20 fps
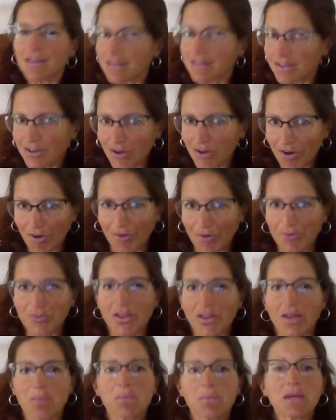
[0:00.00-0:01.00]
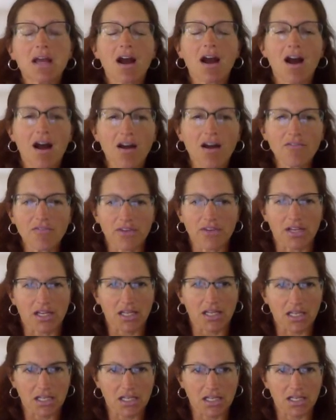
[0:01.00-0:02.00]
No. Like, be confident
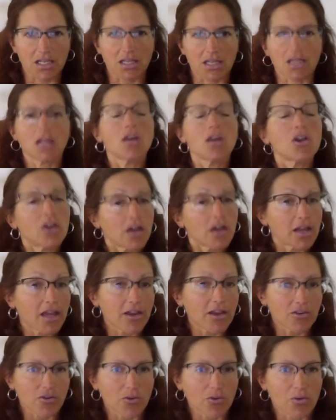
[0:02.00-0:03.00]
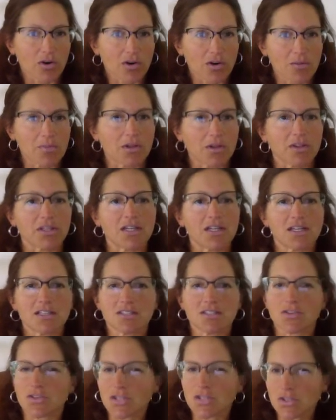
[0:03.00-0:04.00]
in, again, your abilities.
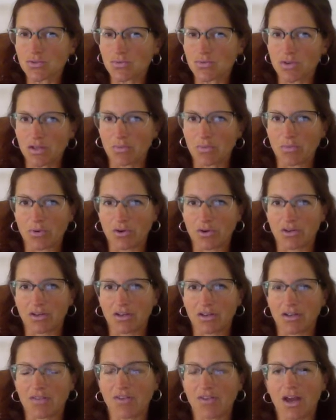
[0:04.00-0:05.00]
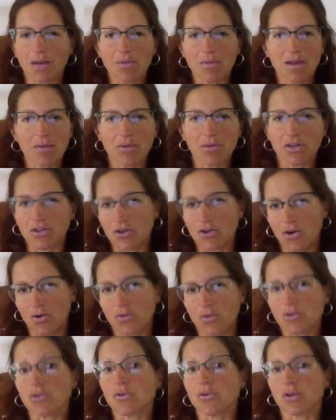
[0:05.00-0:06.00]
So this real important. You've got to be able to
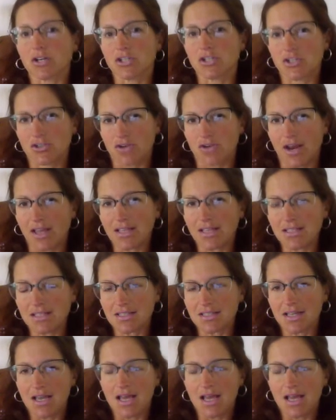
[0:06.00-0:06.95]
know your strengths.